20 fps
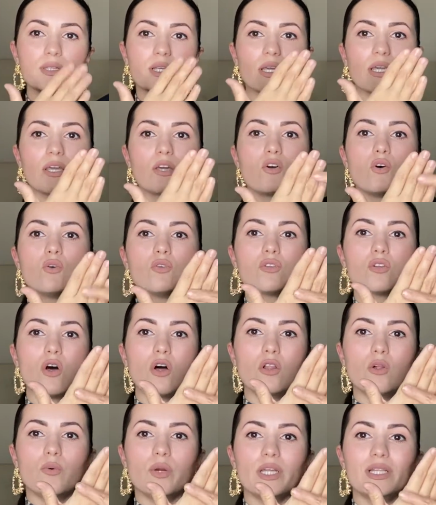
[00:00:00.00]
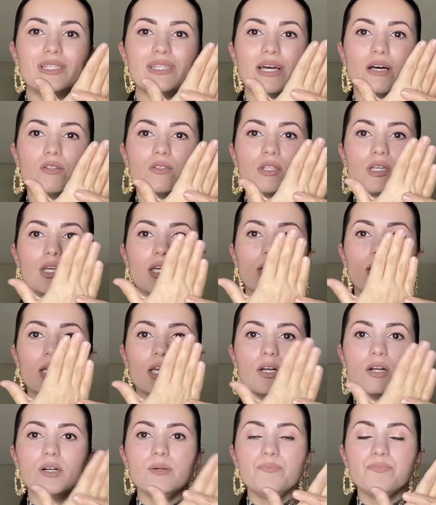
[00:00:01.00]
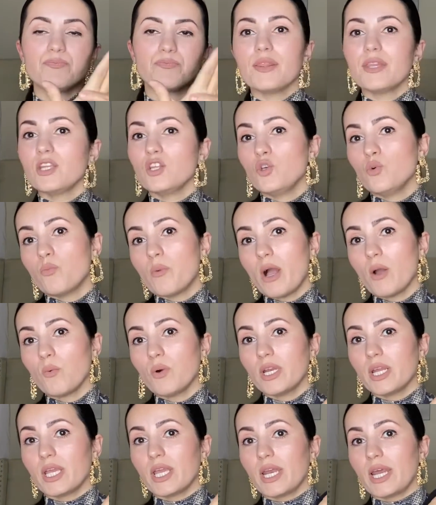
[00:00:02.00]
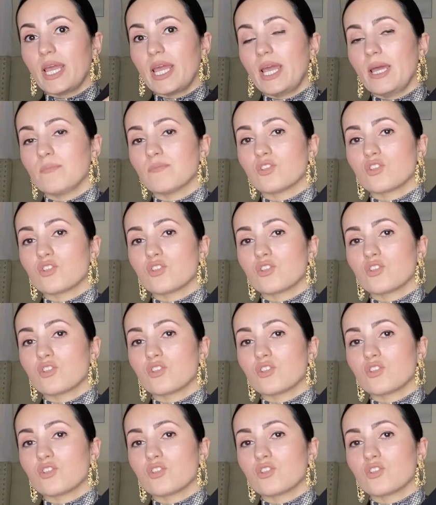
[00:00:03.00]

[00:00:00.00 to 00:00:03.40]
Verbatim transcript: like it goes all the way down to here, then you might want to get a hem.